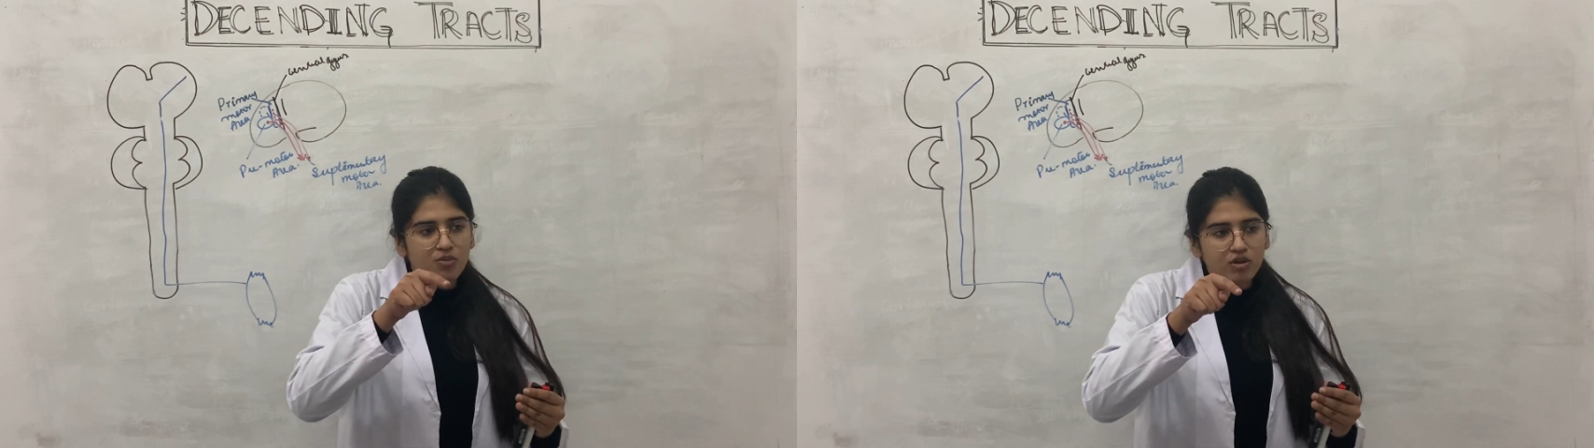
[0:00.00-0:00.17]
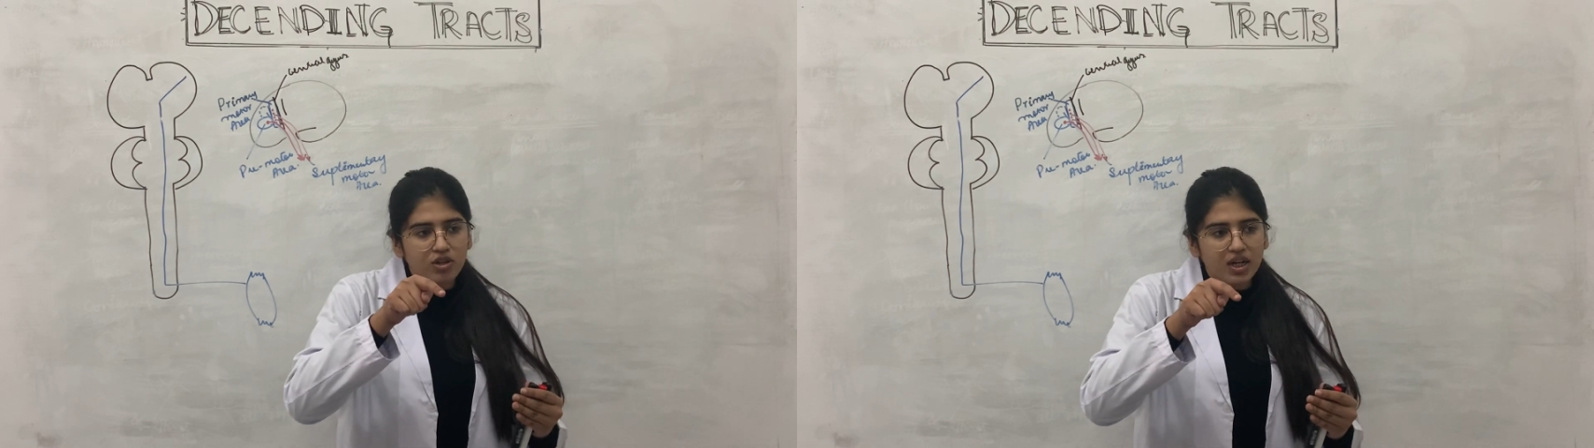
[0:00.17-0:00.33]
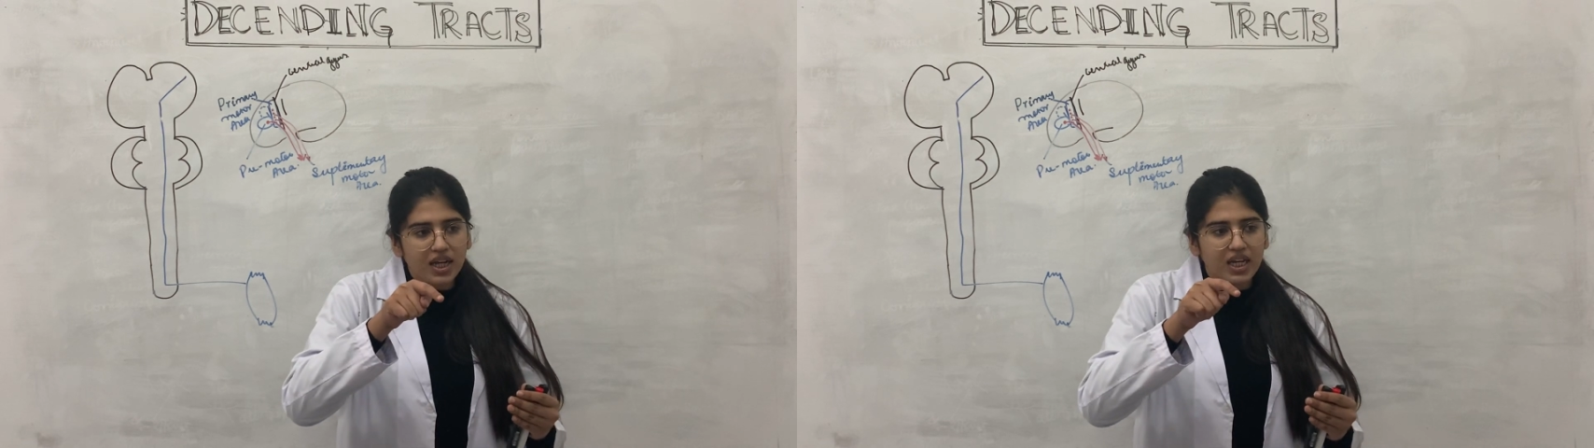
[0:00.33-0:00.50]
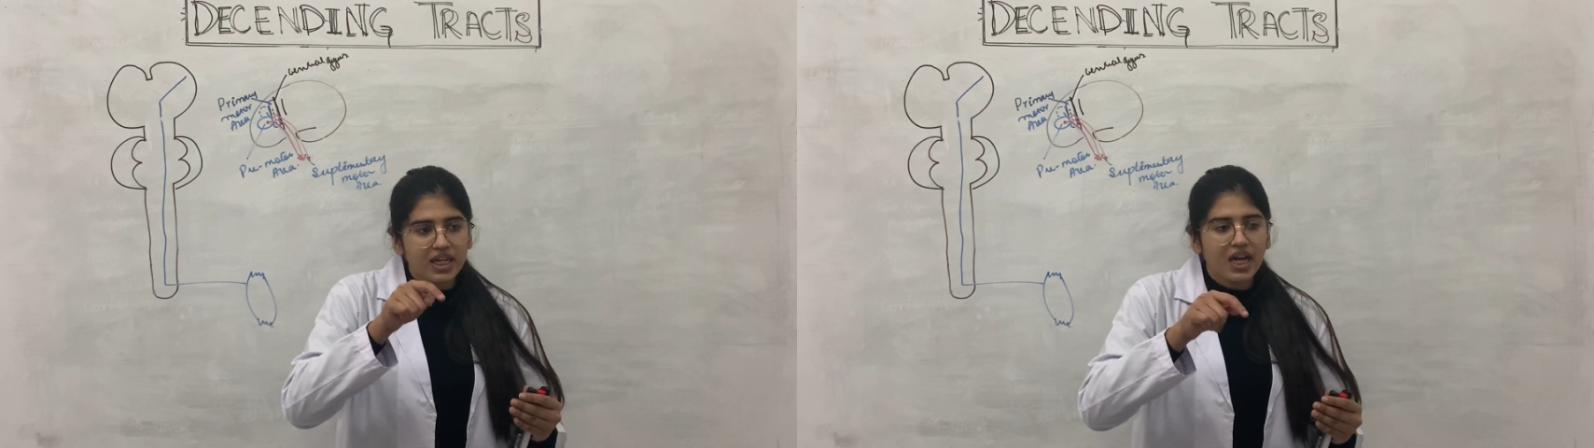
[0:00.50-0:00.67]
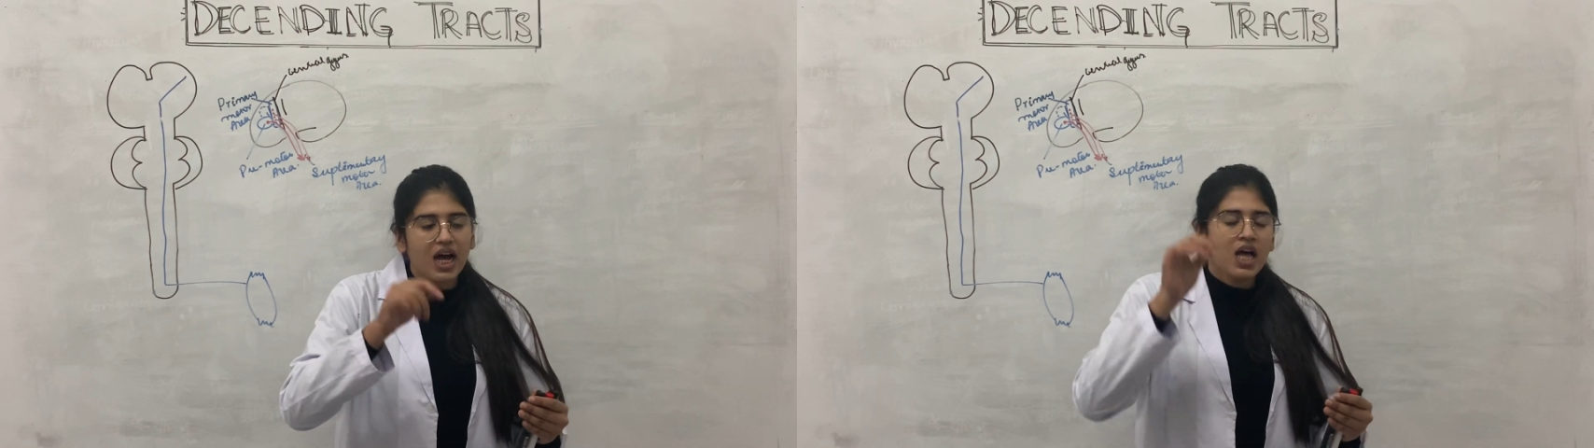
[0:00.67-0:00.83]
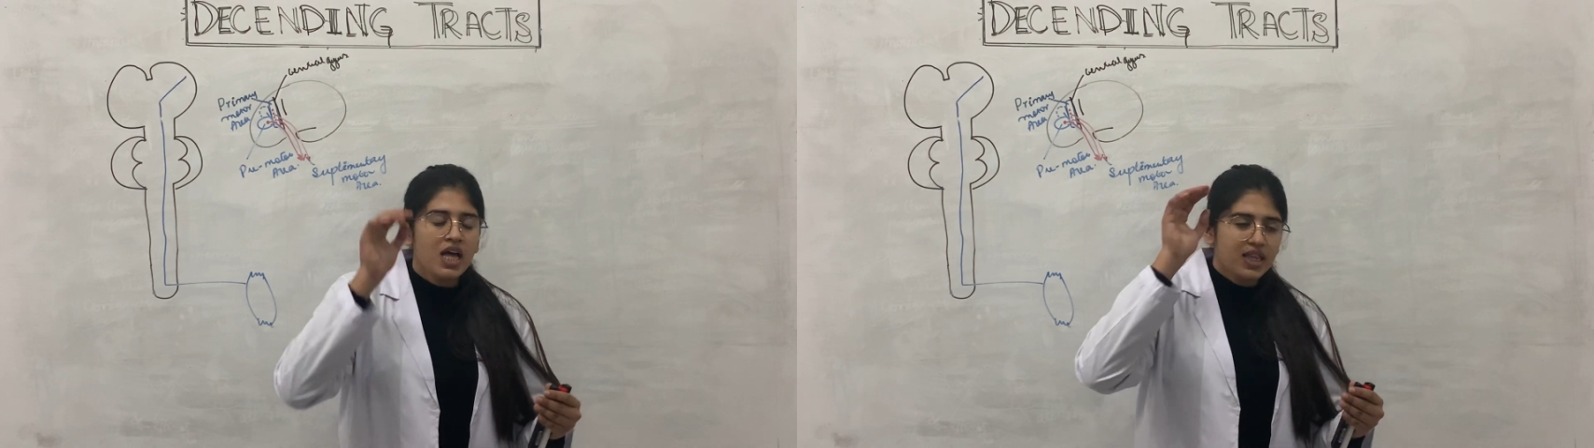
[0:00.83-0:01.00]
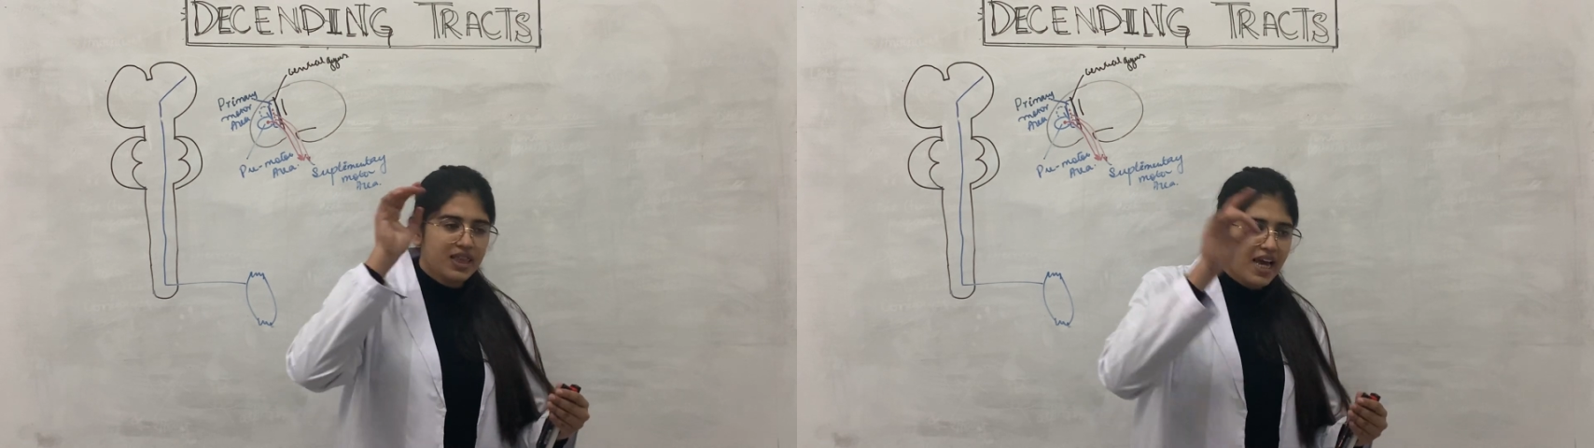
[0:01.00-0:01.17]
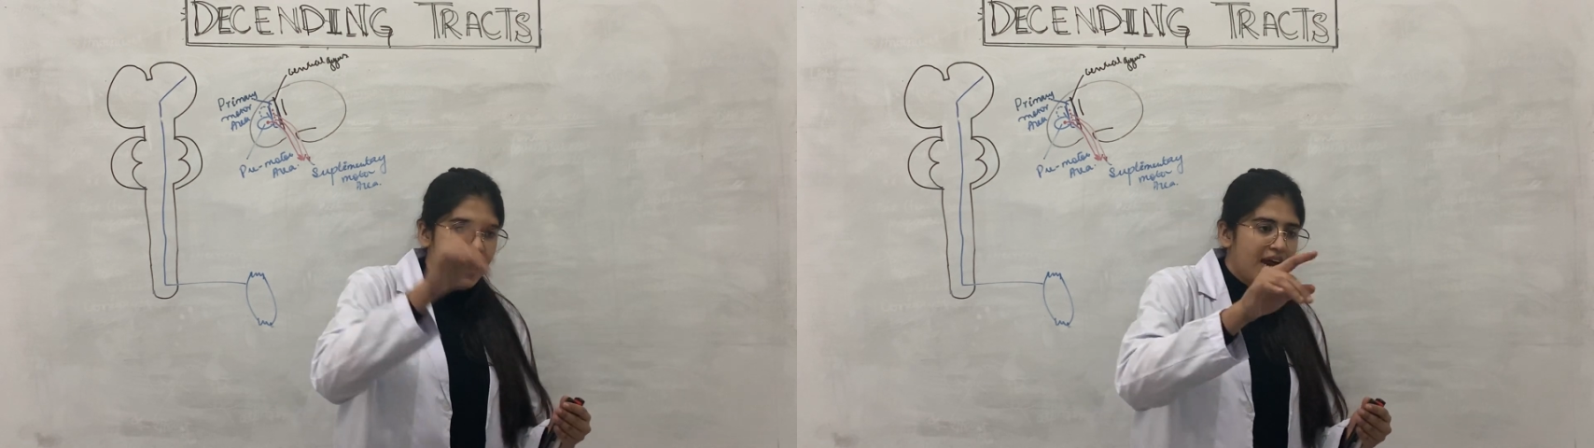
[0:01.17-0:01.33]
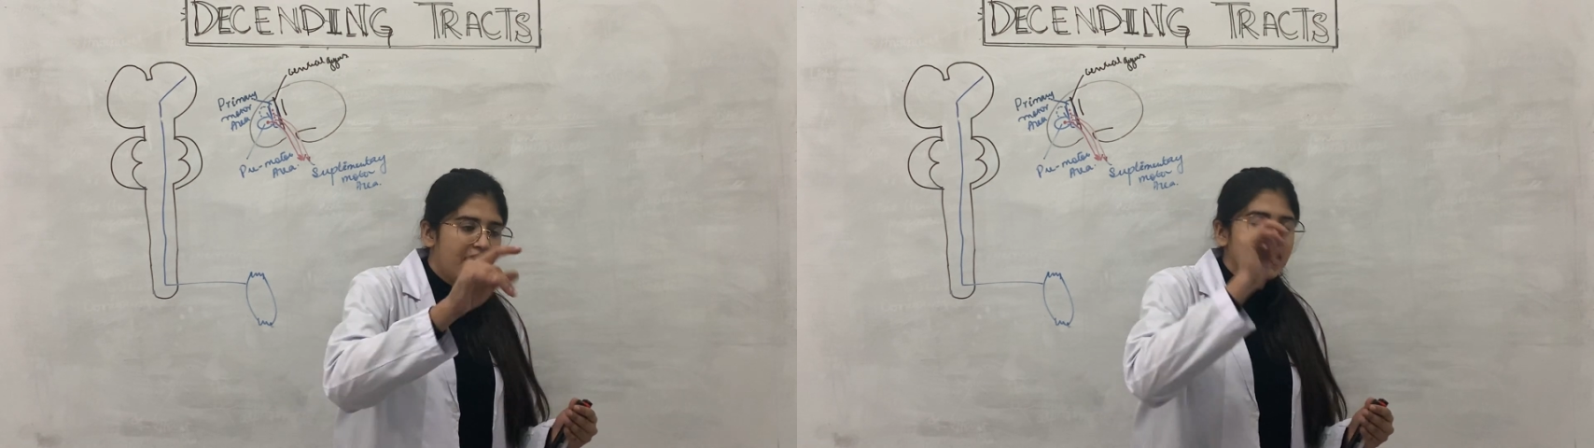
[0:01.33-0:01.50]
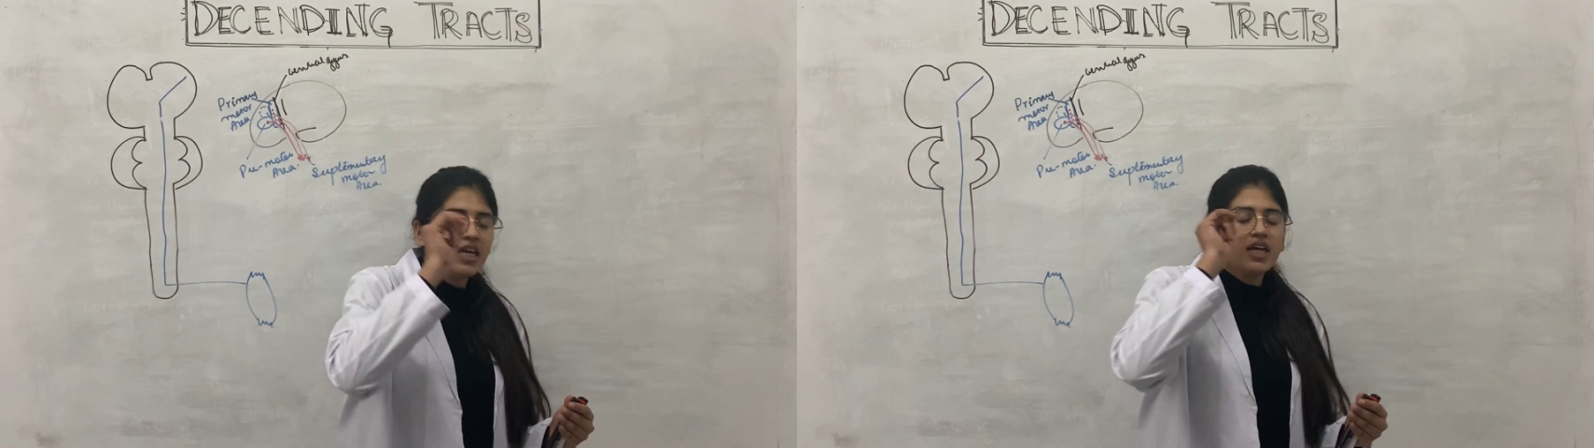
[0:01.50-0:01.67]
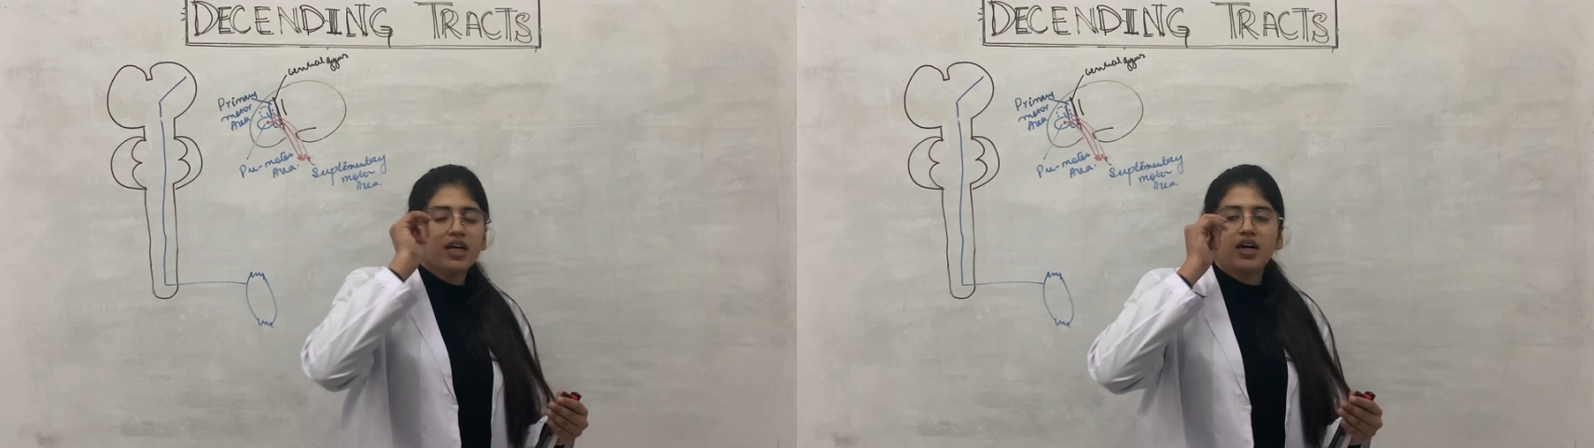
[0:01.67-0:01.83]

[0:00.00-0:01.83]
motor area, that